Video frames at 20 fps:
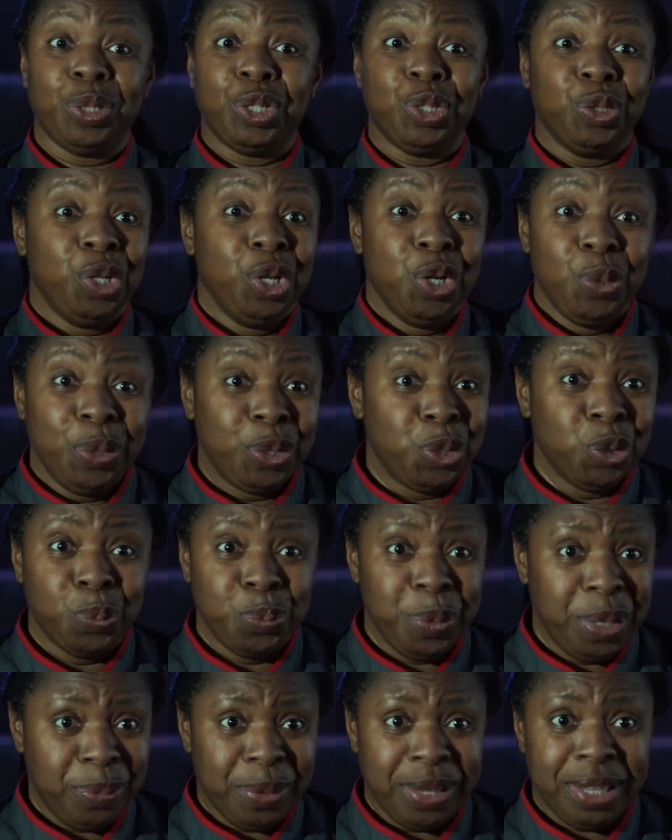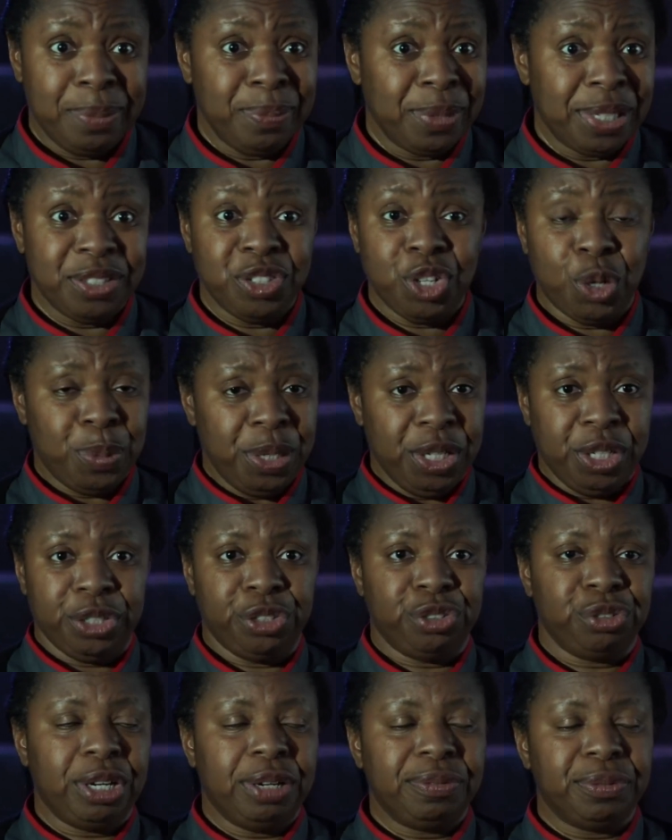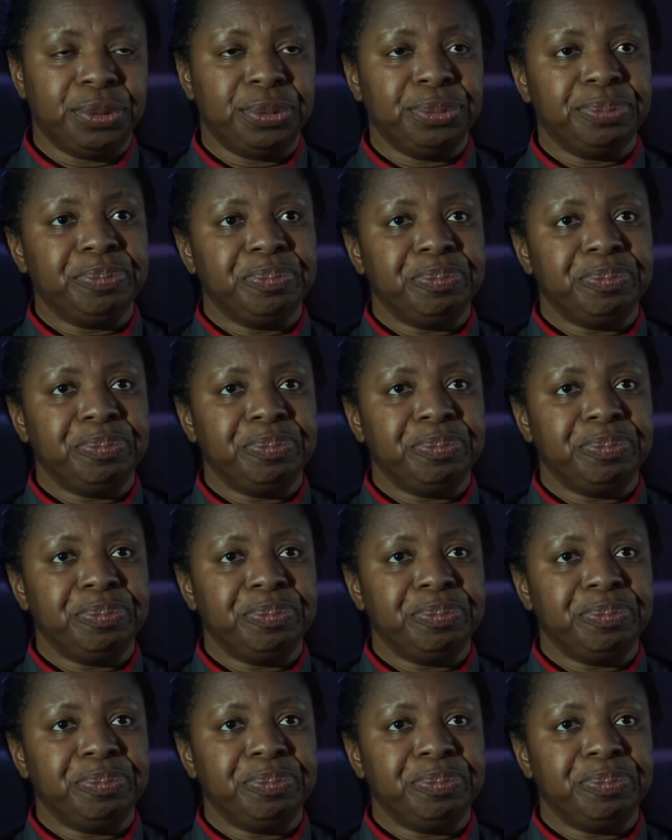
couldn't, we couldn't meet with them because nobody could travel.